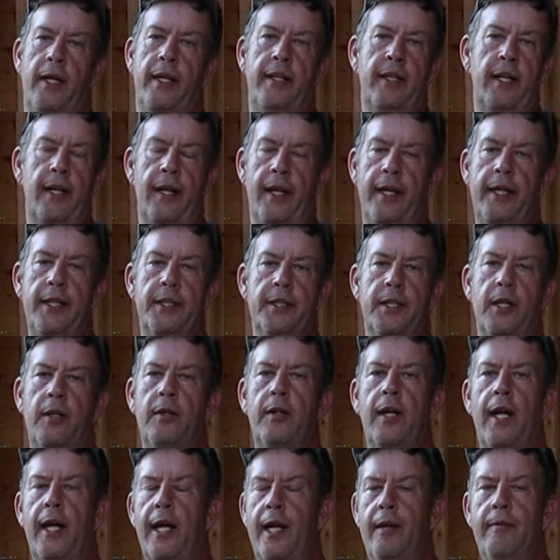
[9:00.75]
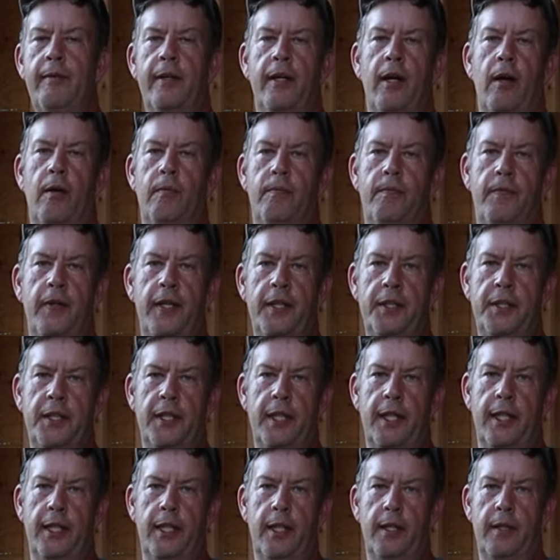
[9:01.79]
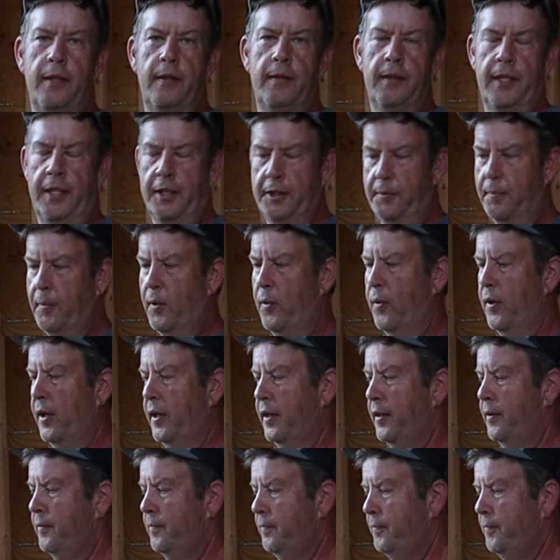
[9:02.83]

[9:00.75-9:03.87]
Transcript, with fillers: in the least, though, not having gone fishing in, this morning.